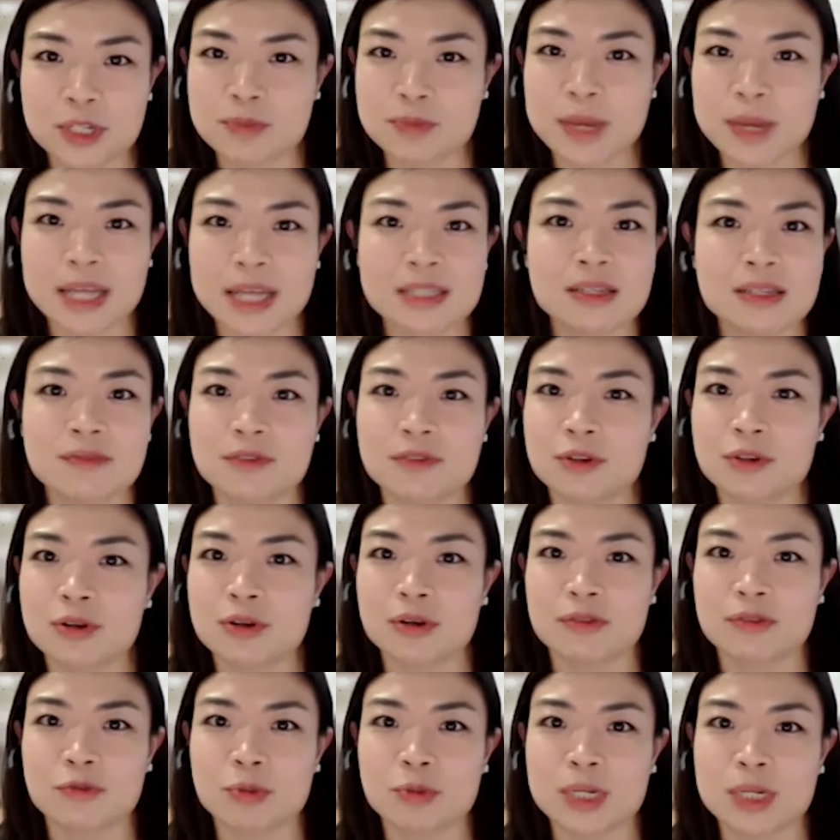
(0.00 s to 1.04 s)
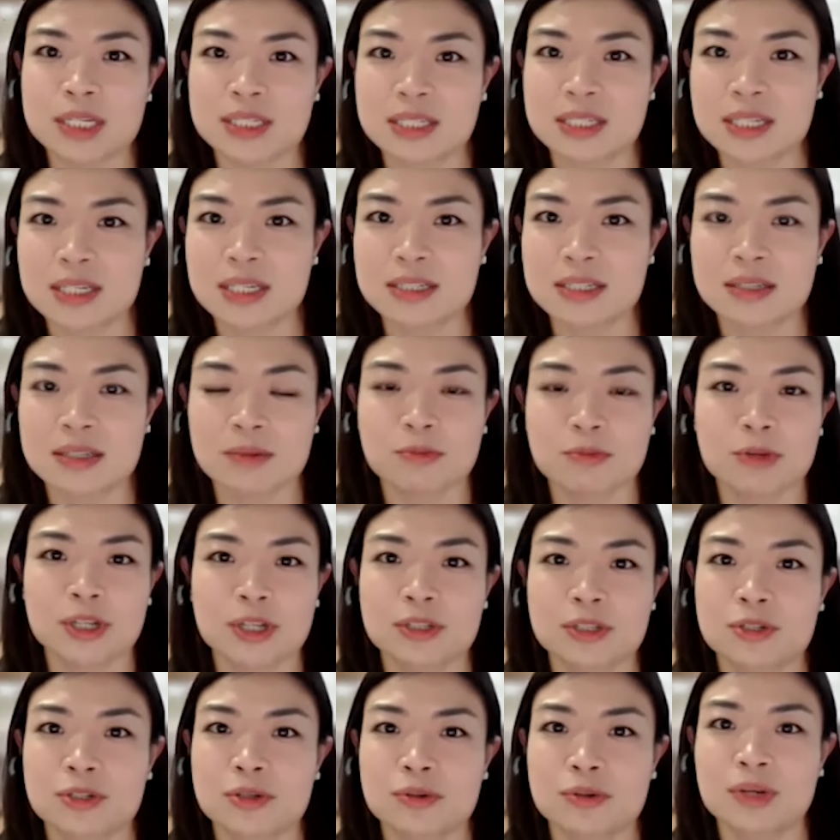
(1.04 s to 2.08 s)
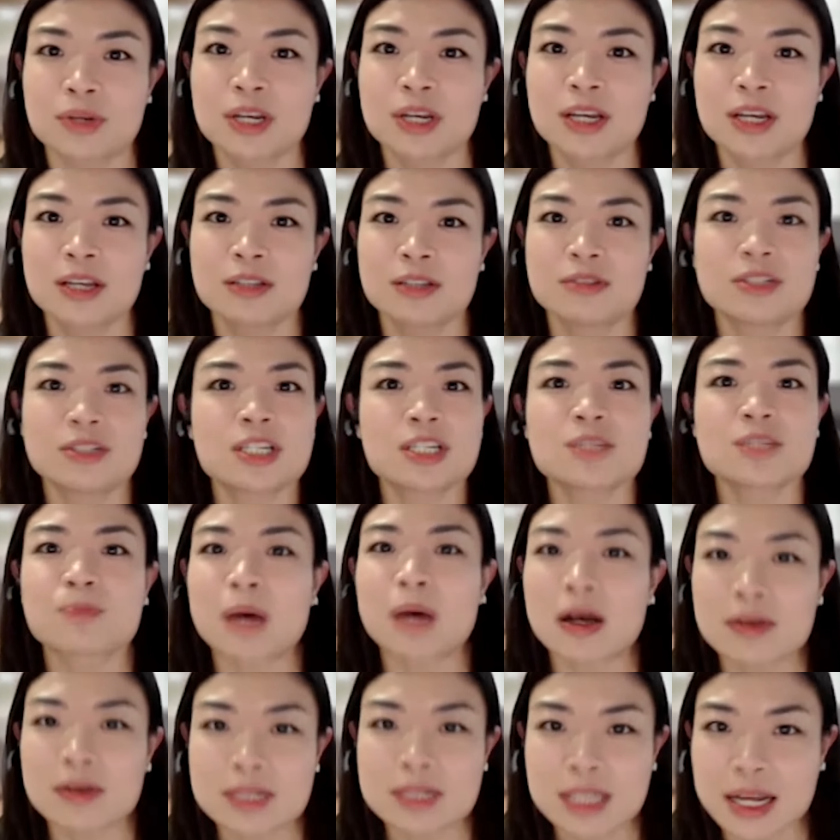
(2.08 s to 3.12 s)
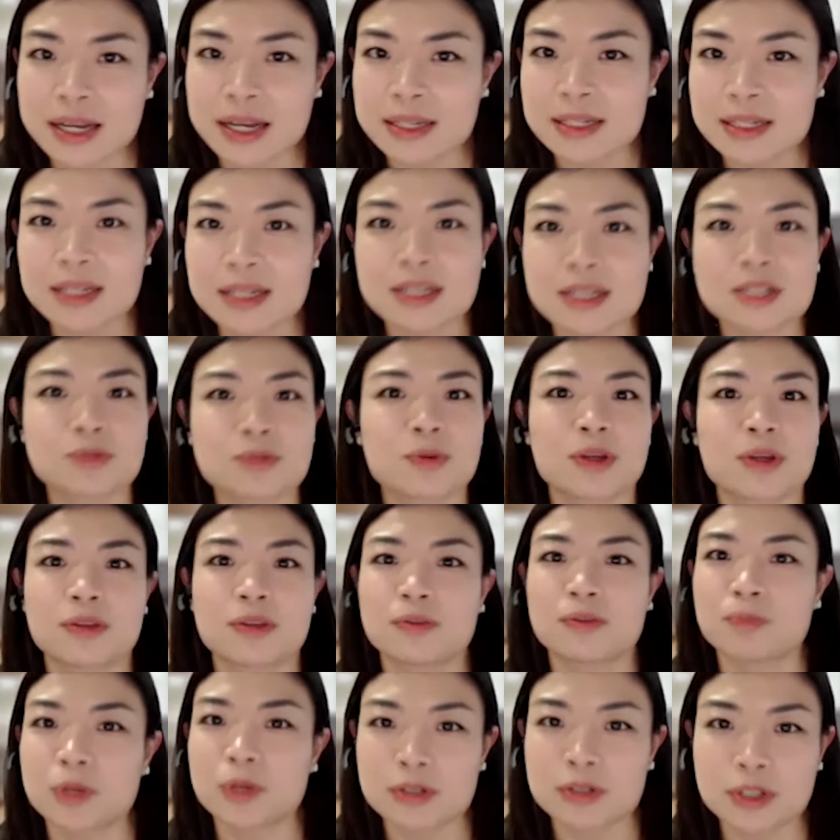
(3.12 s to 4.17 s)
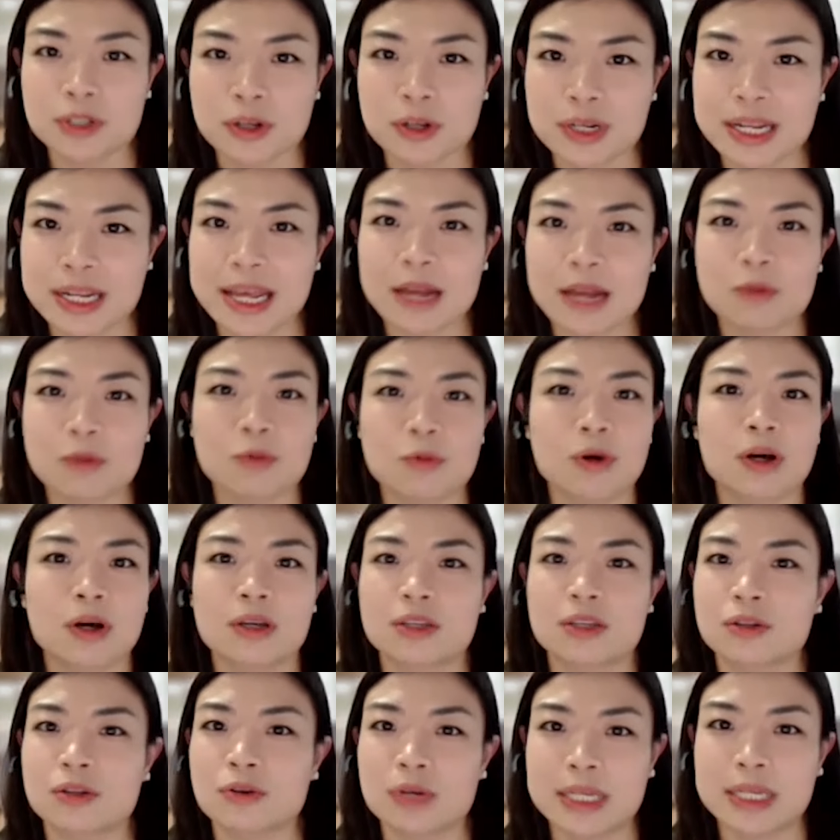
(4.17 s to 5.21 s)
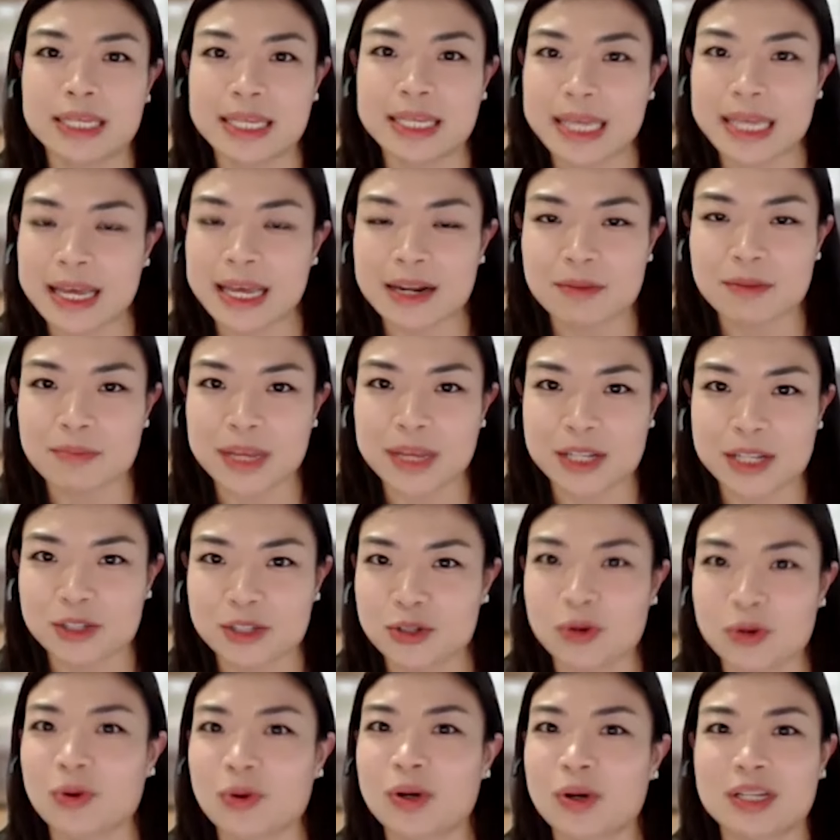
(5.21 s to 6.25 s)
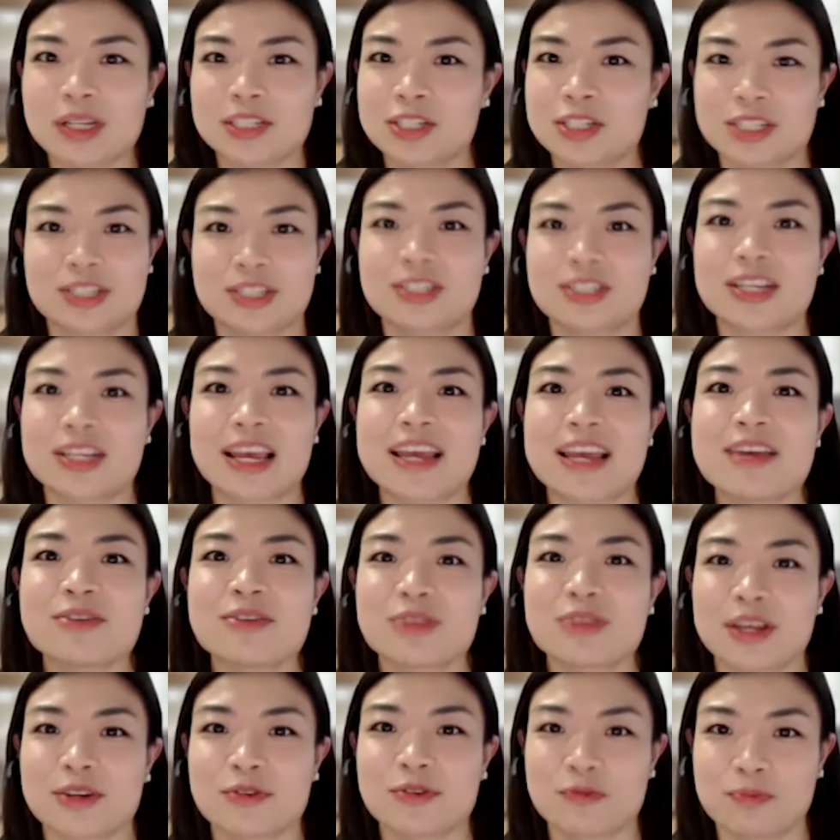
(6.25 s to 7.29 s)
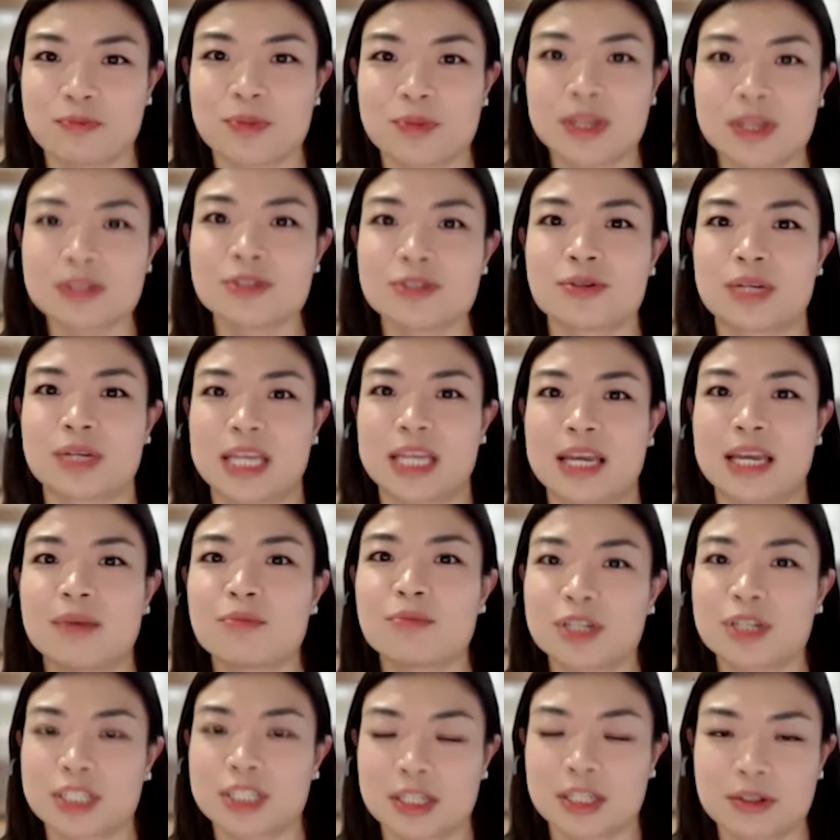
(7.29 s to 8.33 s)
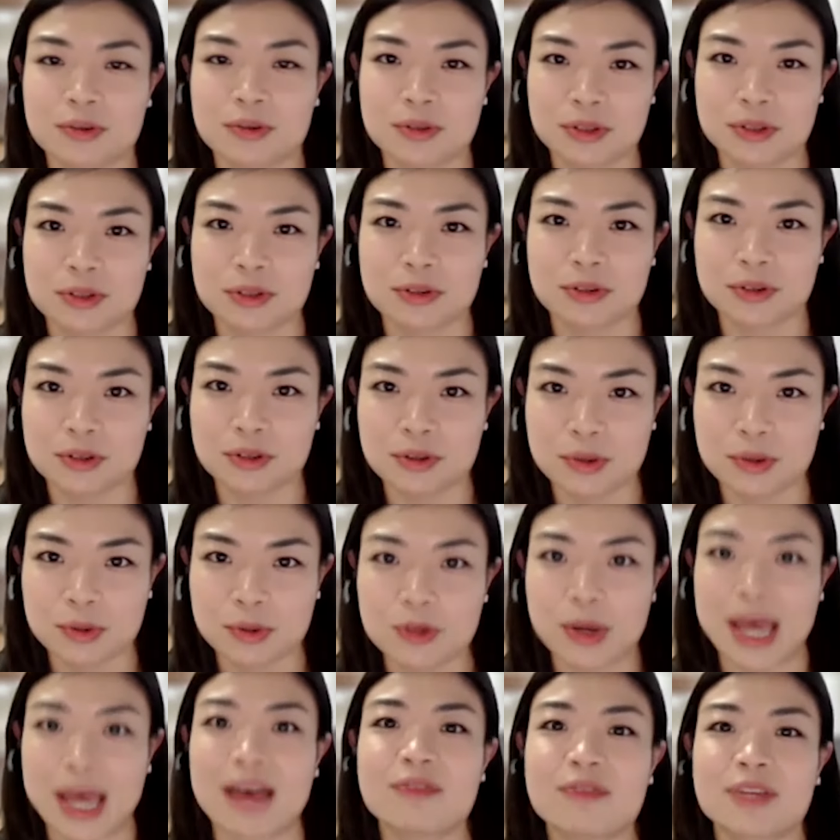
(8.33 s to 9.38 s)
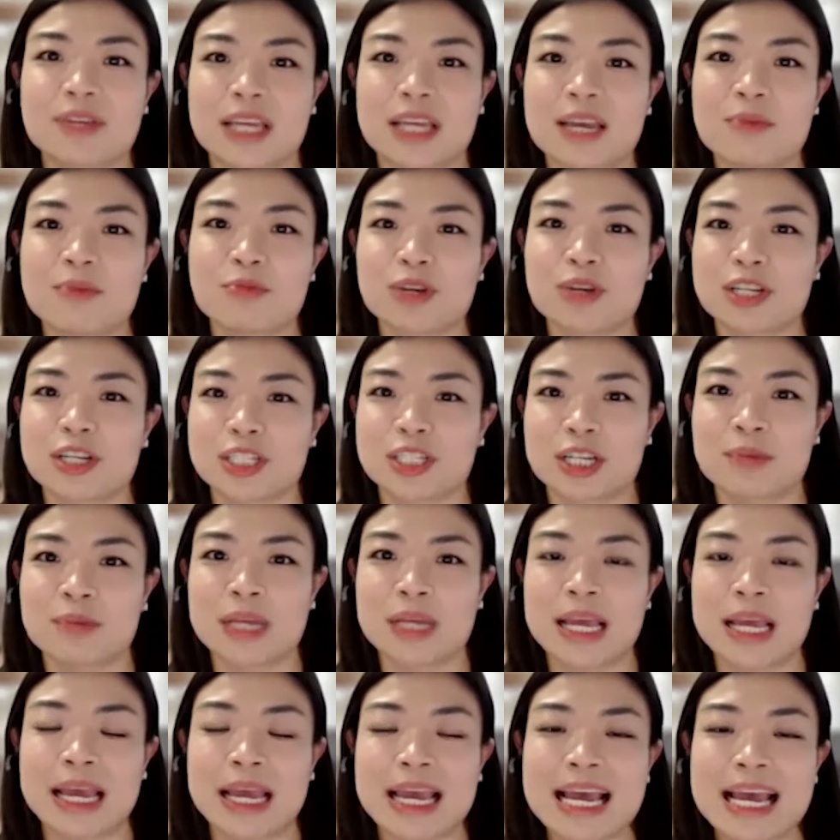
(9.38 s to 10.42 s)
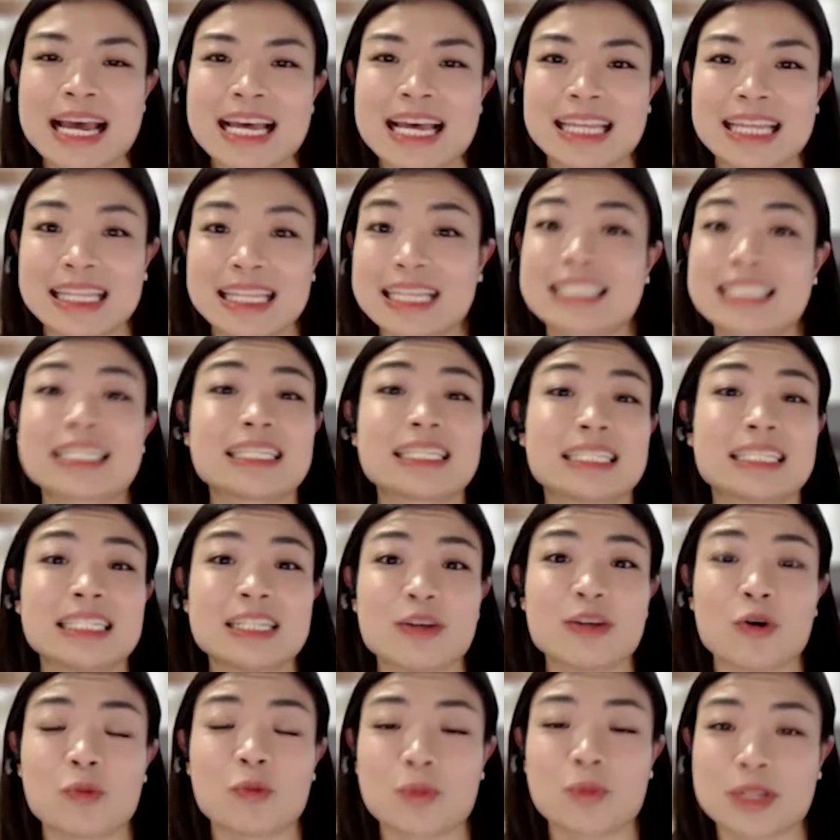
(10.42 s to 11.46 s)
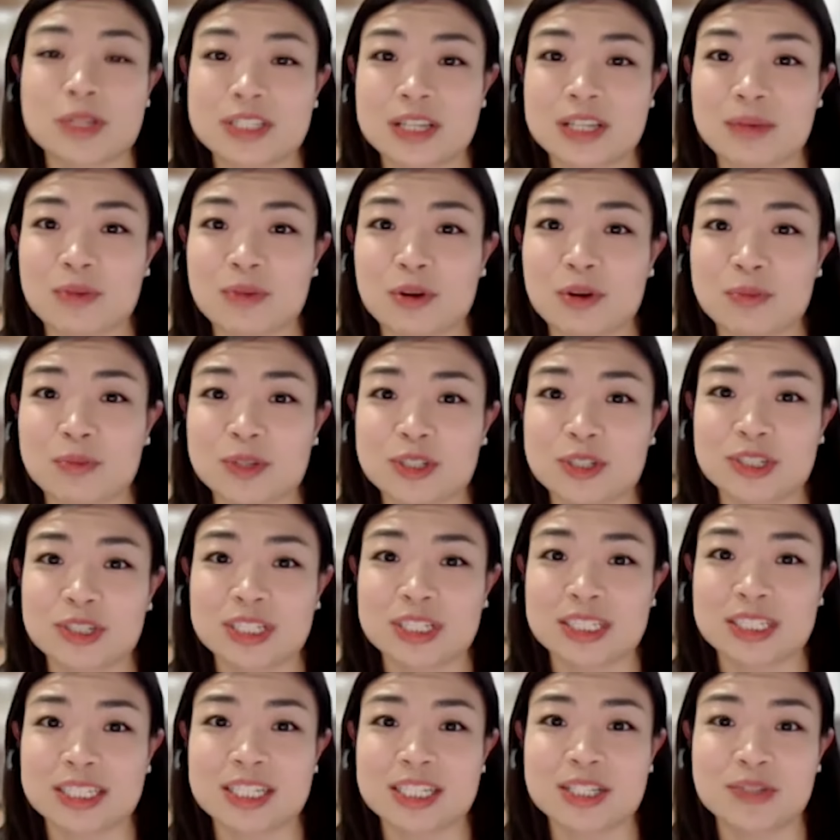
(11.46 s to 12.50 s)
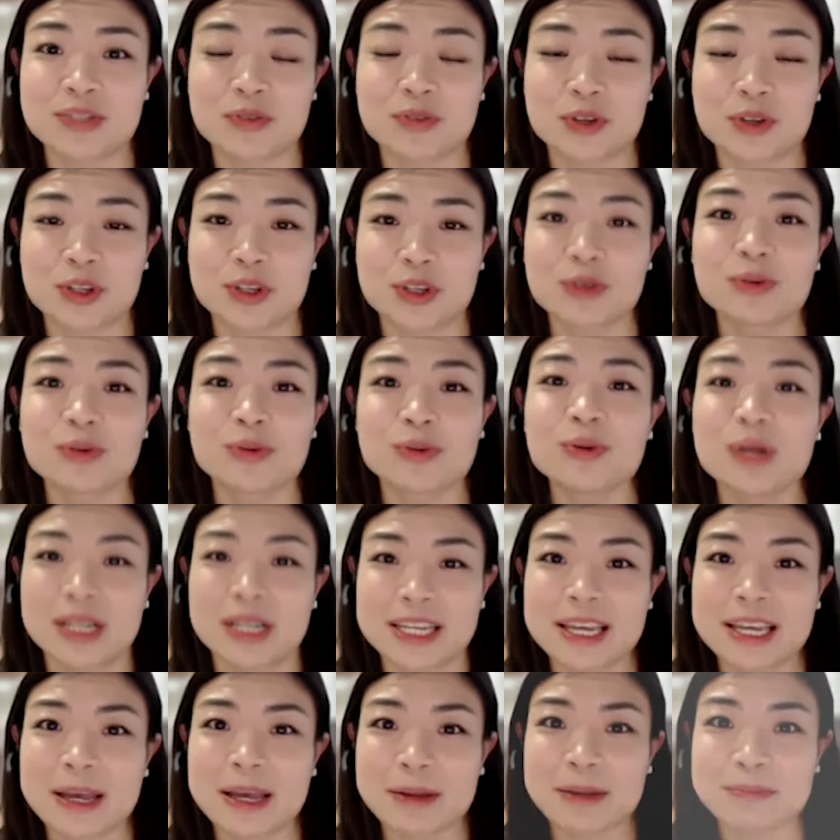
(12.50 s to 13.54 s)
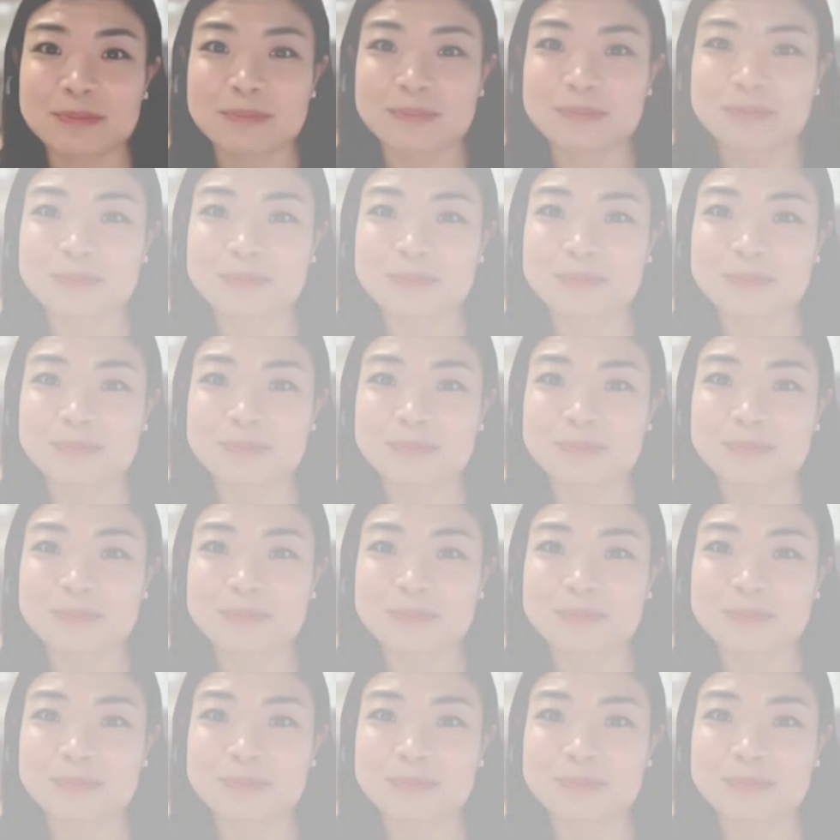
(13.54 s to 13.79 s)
perspective you know if you want to seek someone to to just bounce ideas with build your network you know get a mentor just saying that you've been to cambridge and you you know you you have the cambridge mba that certainly opens up opportunities for you yeah